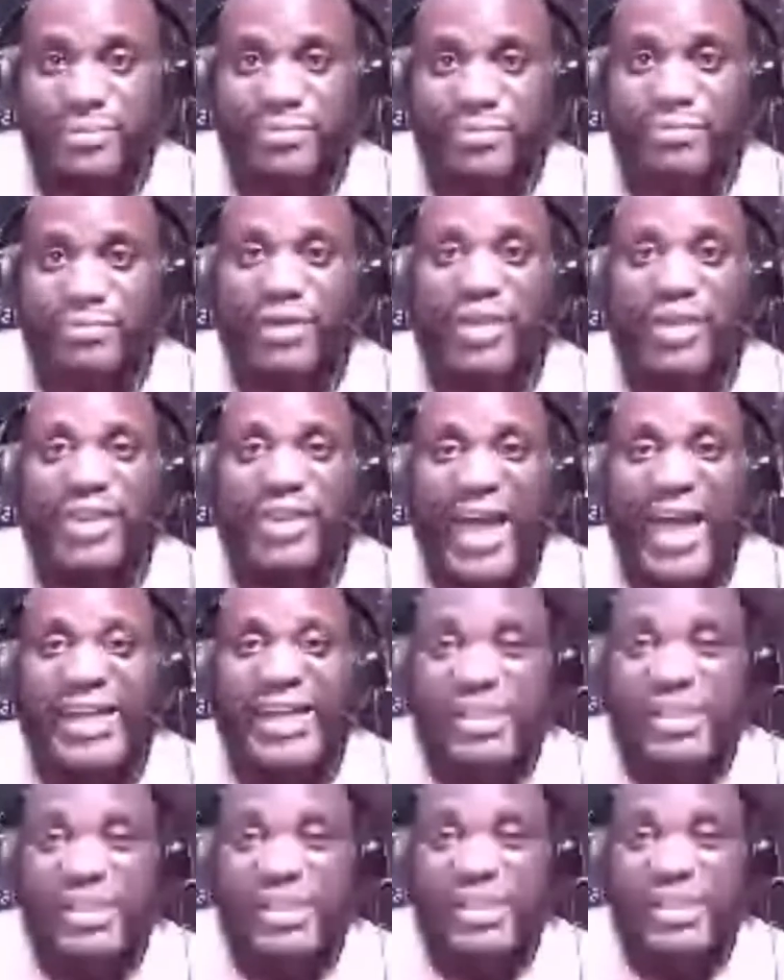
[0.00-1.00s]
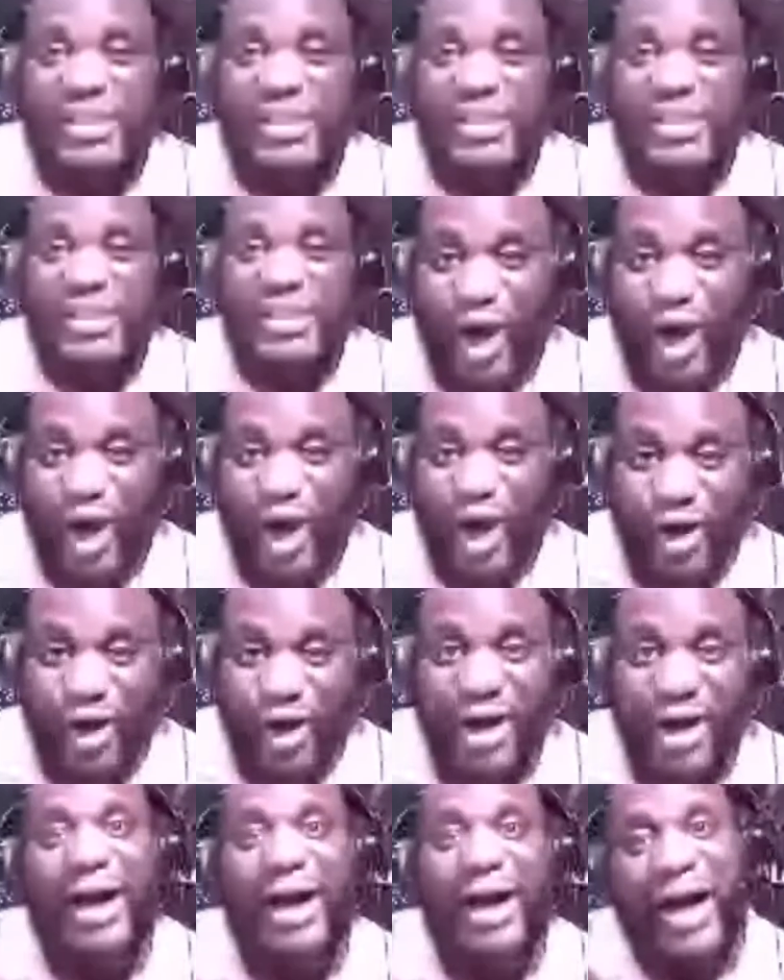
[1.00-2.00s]
that is what you call
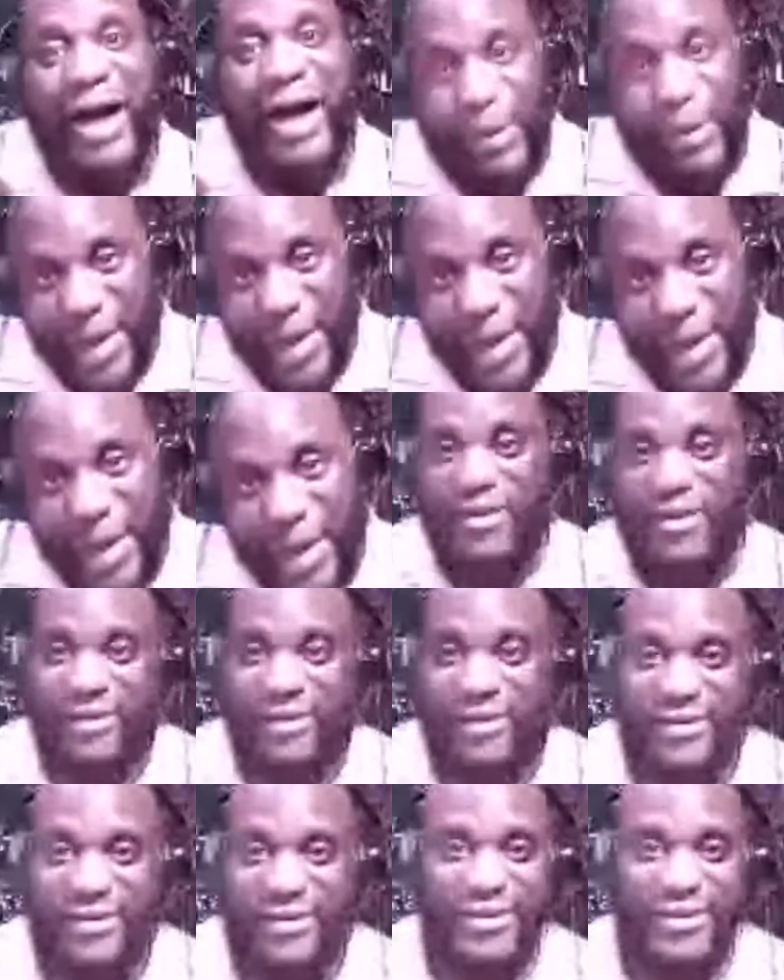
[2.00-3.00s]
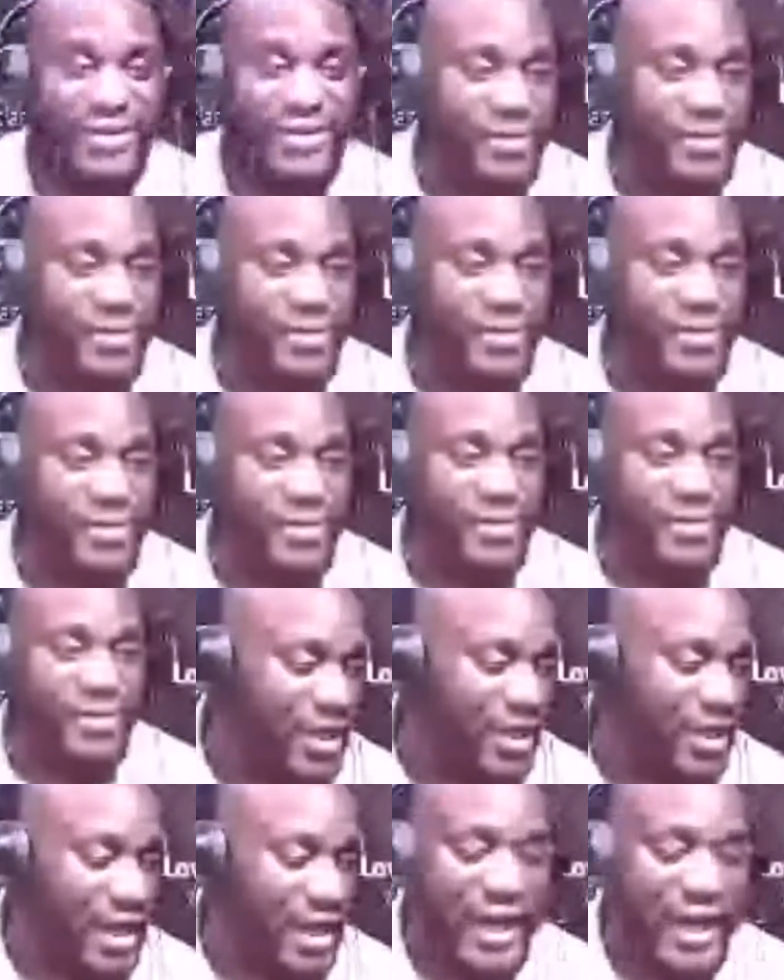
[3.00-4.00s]
a pattern. Okay.
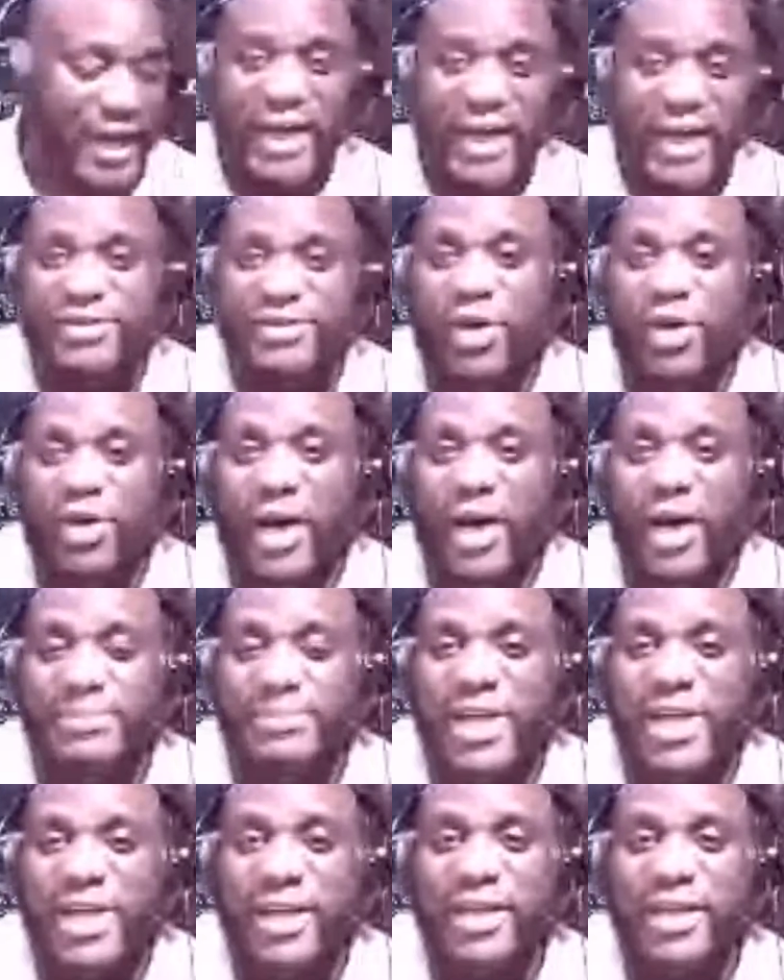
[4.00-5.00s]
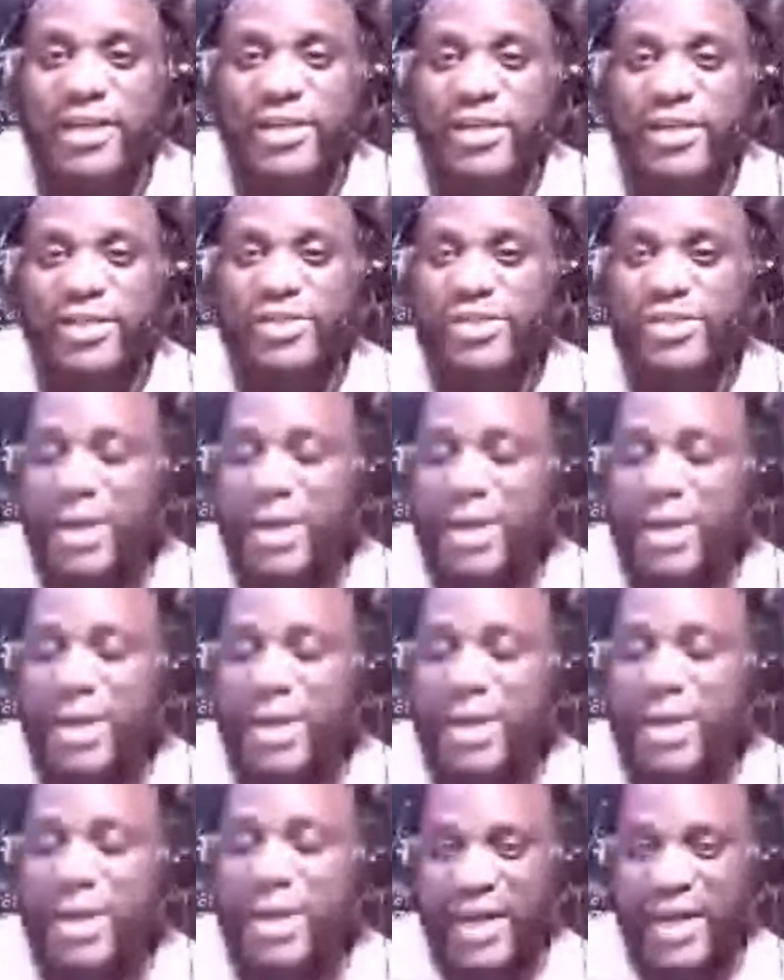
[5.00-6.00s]
And so I'm telling
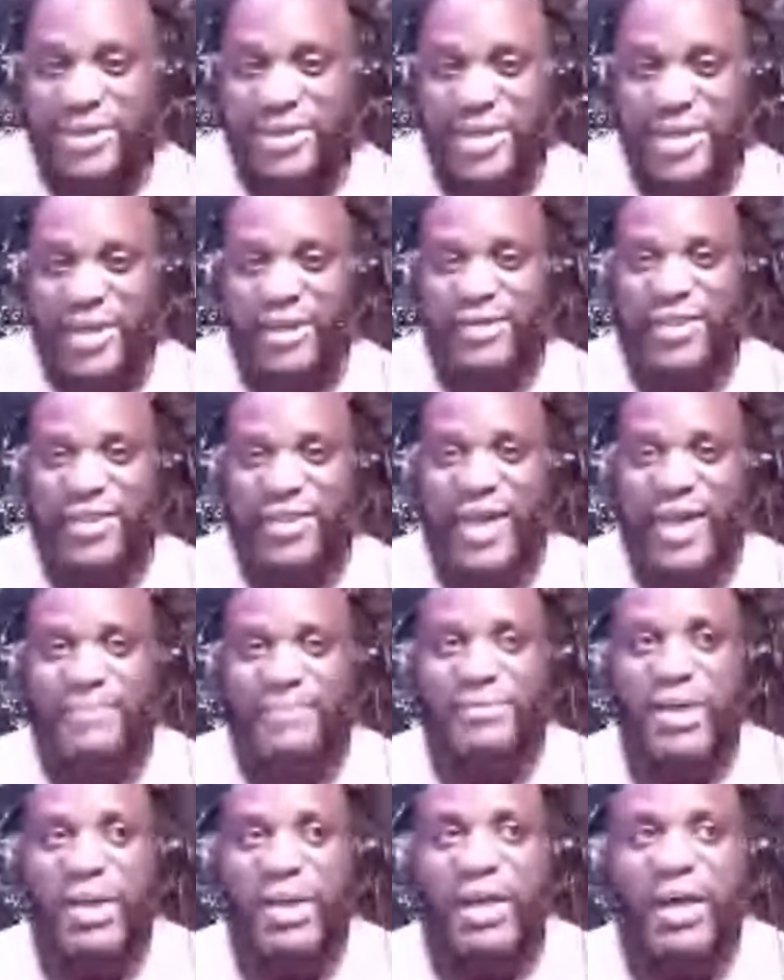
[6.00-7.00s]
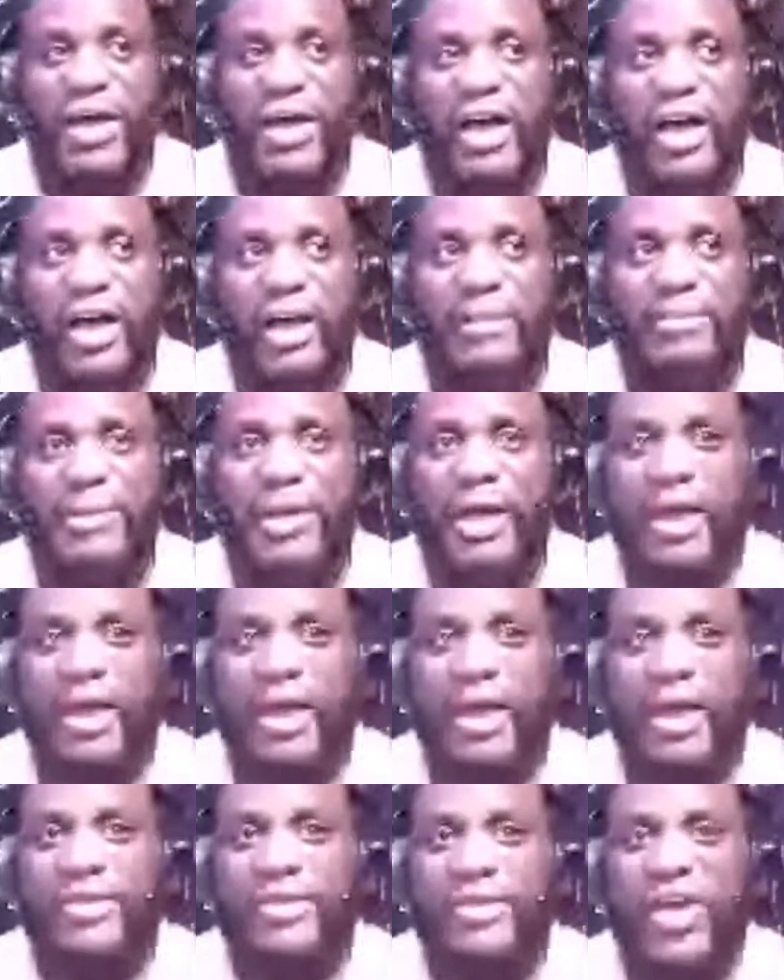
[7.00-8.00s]
somebody out there that
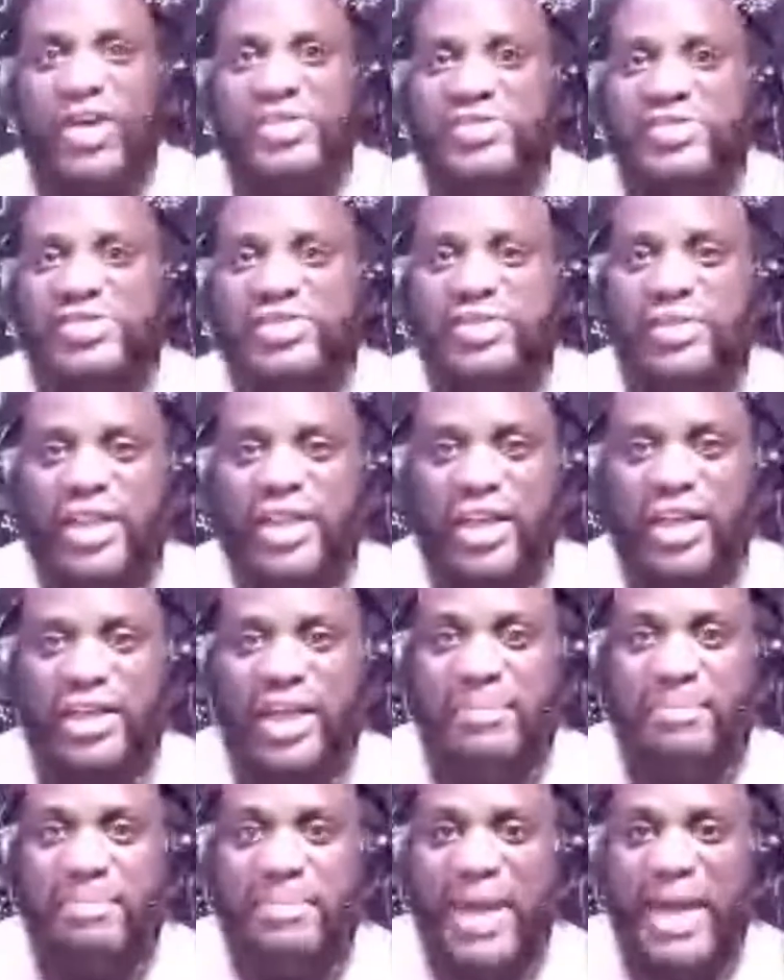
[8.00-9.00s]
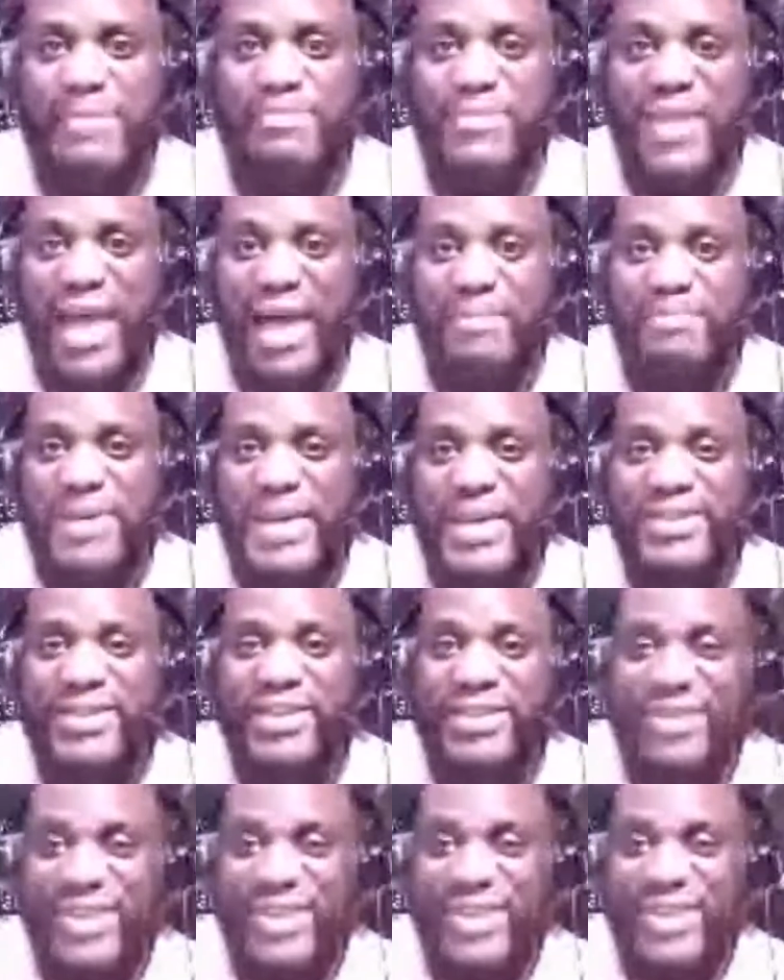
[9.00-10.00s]
It may not be the
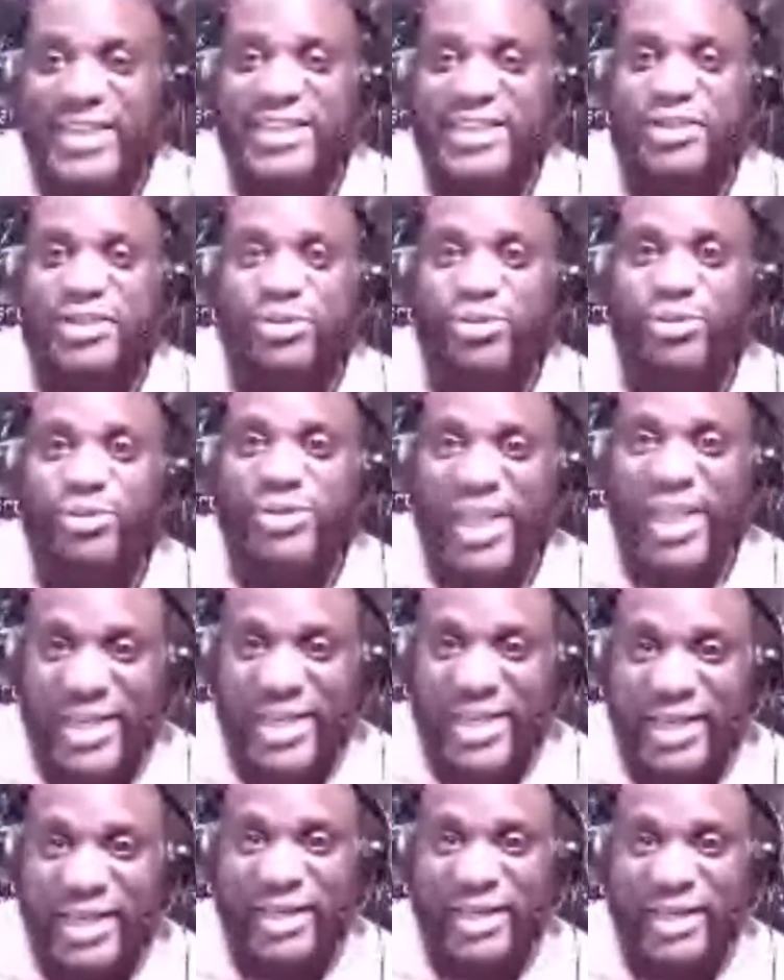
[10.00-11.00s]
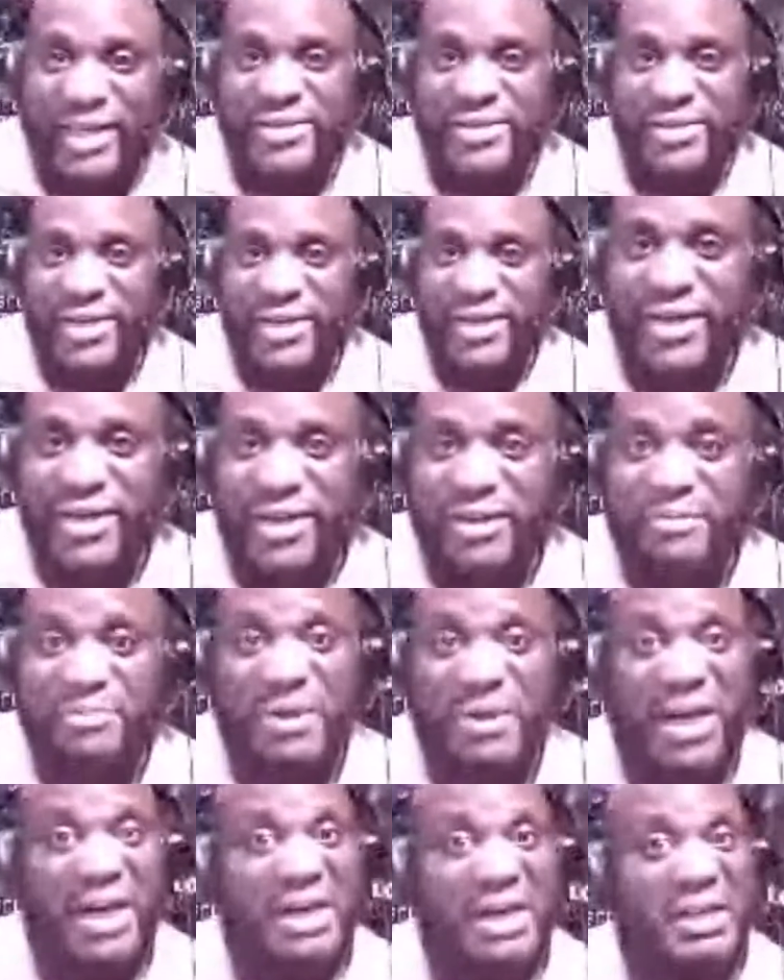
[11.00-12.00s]
thing that you think it is,
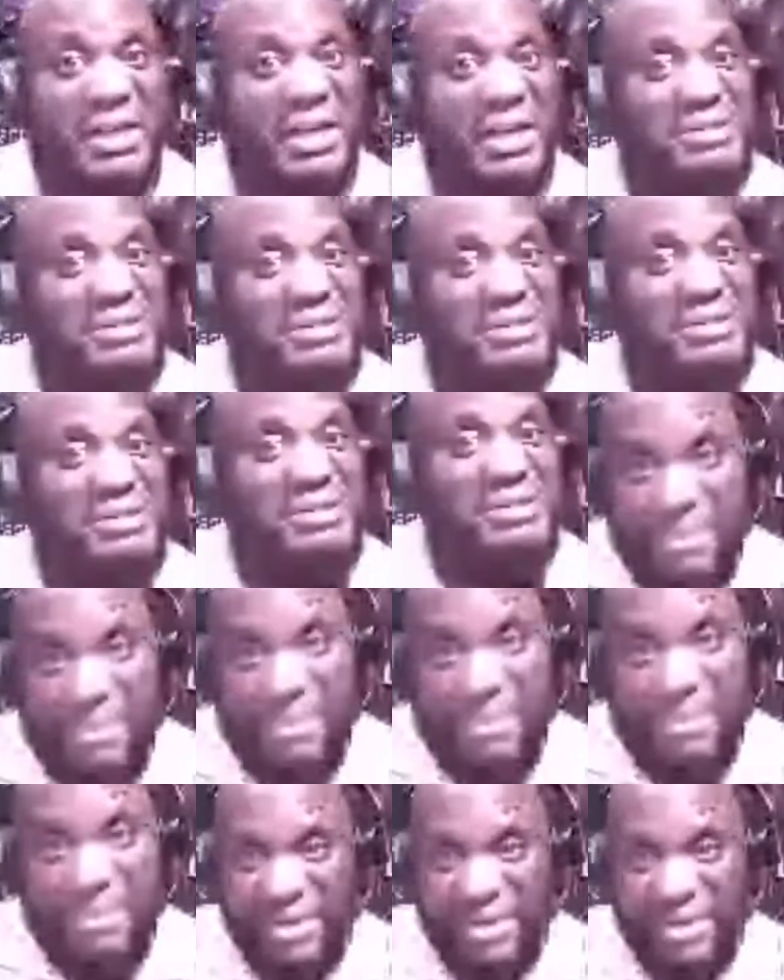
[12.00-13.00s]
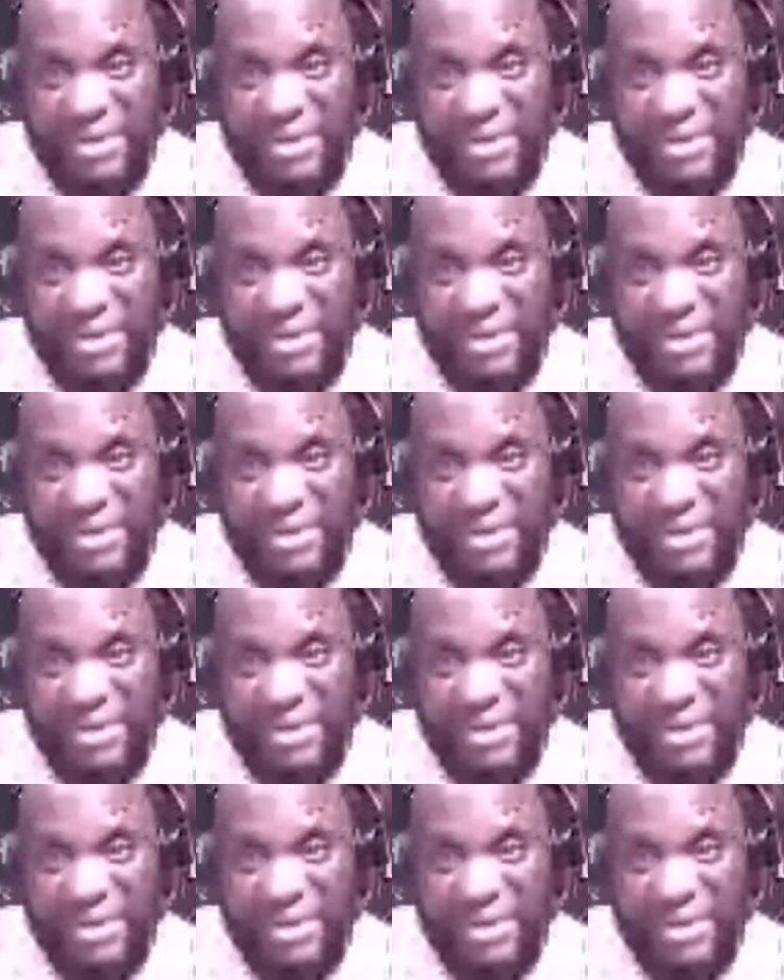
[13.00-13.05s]
but it's something.